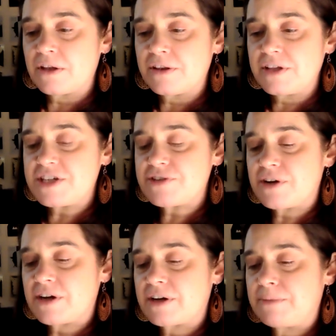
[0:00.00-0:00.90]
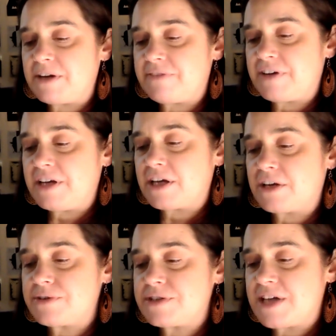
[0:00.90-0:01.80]
Lee Strunk made a funny
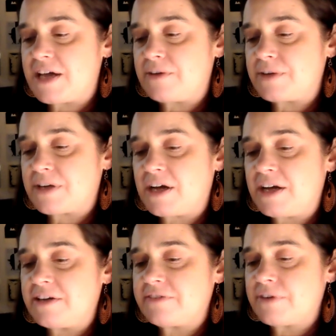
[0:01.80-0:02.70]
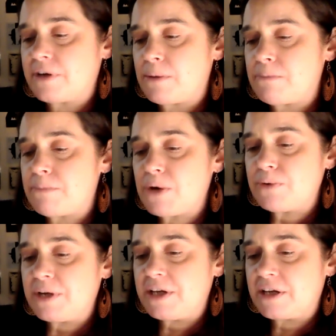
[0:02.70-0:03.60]
ghost sound, a kind of
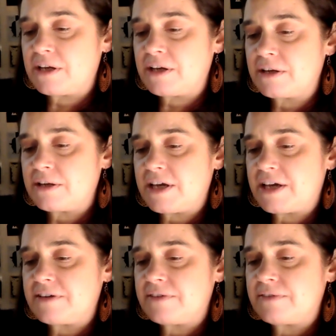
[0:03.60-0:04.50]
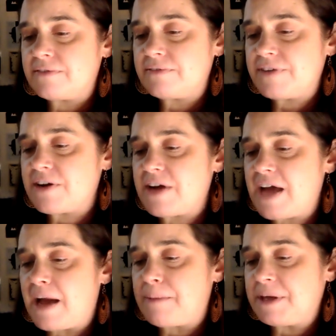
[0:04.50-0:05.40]
moaning yet very
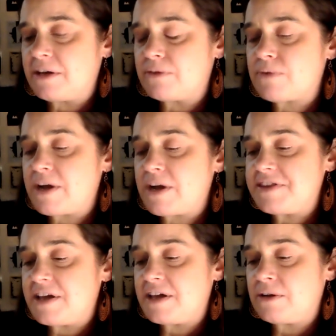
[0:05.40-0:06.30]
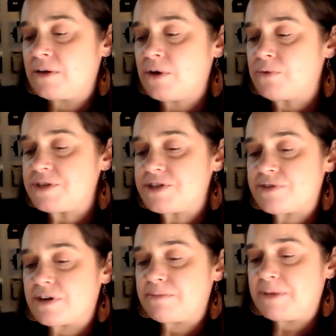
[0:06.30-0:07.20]
happy. And right then, when
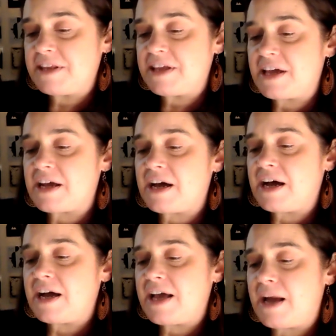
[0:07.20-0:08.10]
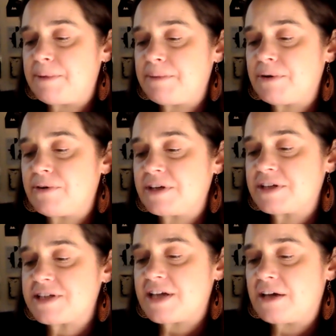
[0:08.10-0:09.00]
Strunk made that high, happy moaning
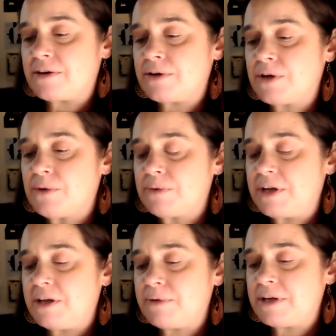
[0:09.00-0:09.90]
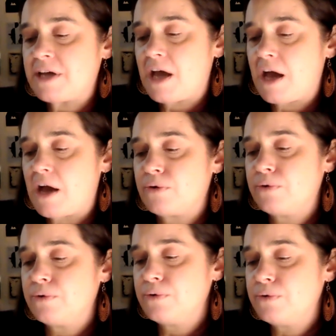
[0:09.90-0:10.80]
sound, when he went,
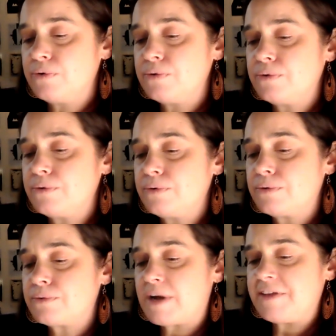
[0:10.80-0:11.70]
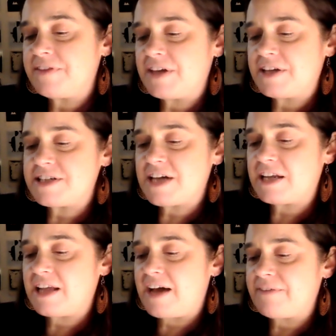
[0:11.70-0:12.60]
ooh, right then, Ted
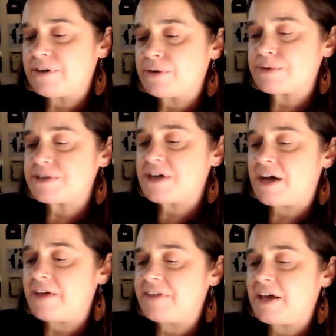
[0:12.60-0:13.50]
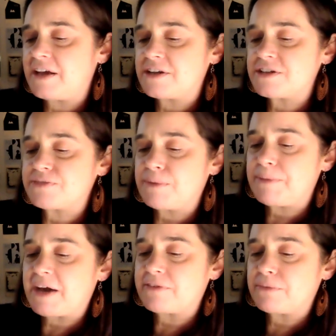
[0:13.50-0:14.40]
Lavender was shot in the head on his way
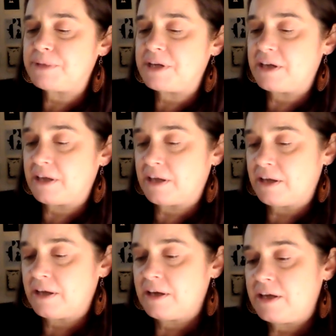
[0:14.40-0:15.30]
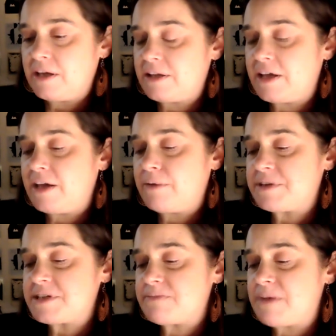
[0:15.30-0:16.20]
back from peeing. He lay with
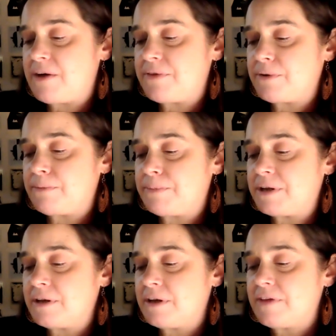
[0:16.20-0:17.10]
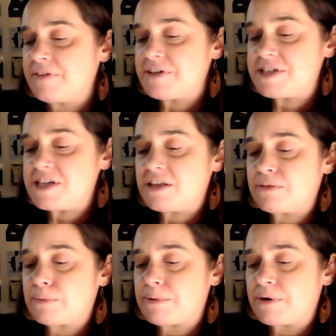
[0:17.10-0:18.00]
his mouth open. The teeth
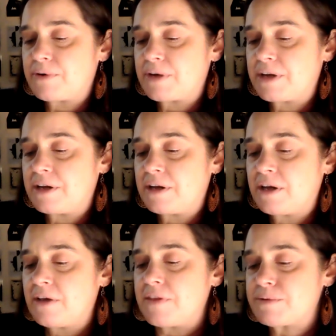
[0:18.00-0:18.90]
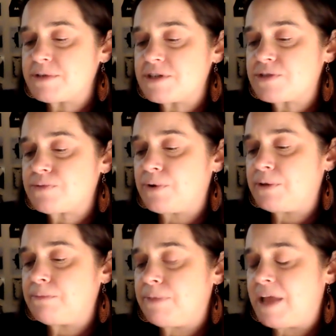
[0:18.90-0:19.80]
were broken. There was a
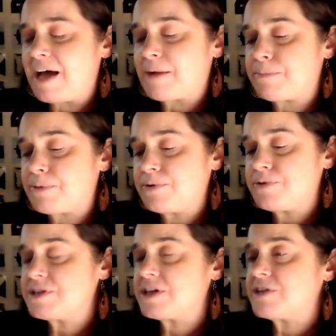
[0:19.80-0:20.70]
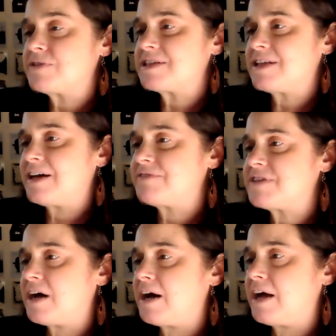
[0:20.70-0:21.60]
swollen black bruise under his left
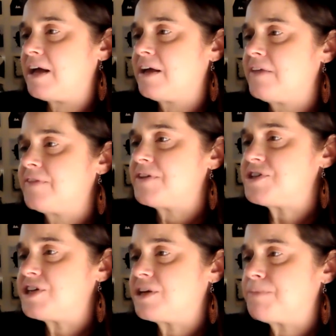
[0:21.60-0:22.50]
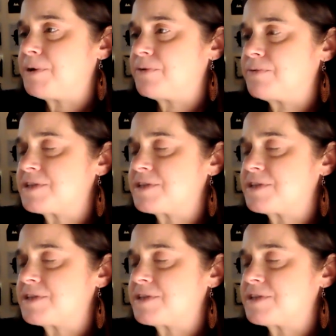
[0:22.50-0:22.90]
eye. The cheekbone